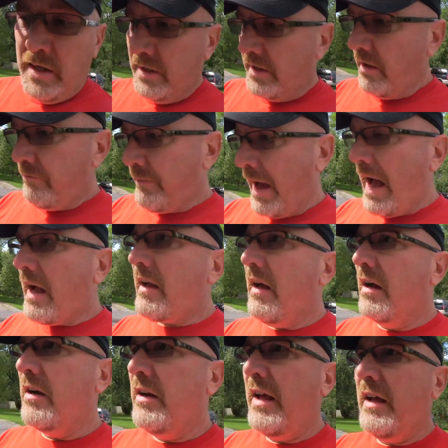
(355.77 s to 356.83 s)
get back.
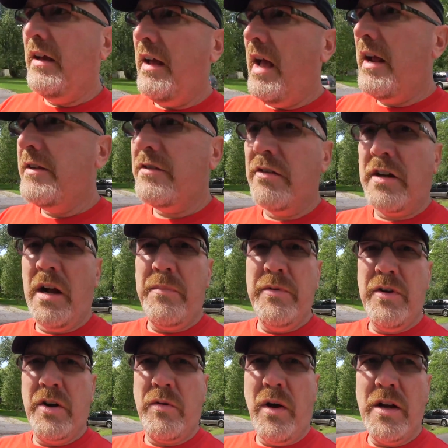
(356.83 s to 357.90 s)
I'm going to answer a couple
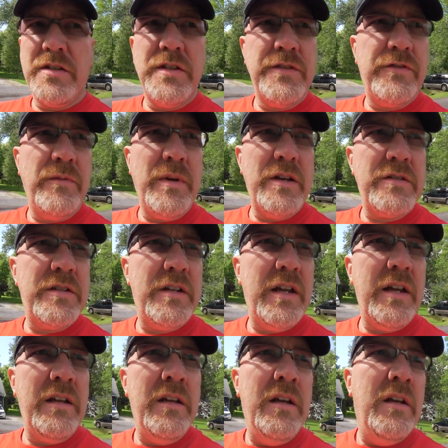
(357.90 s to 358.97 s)
of your questions from
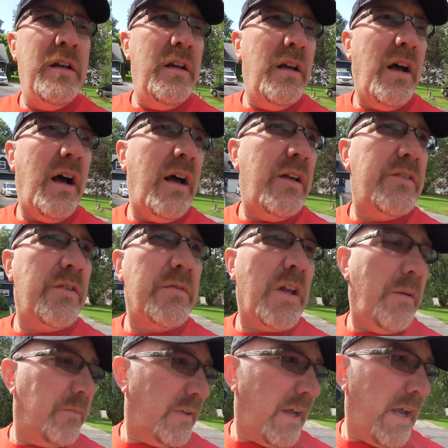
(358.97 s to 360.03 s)
yesterday. Uh,
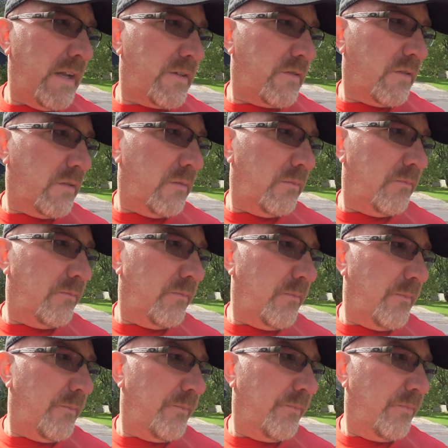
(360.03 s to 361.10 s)
sometimes I answer them
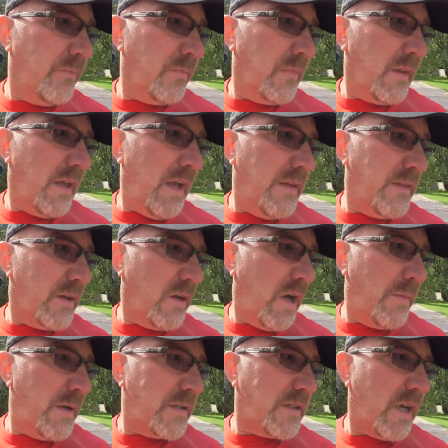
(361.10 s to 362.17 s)
in the
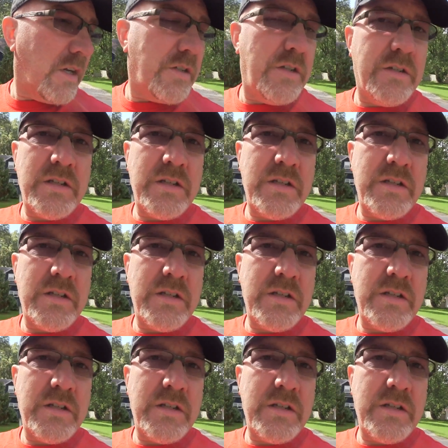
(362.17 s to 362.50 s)
comment section.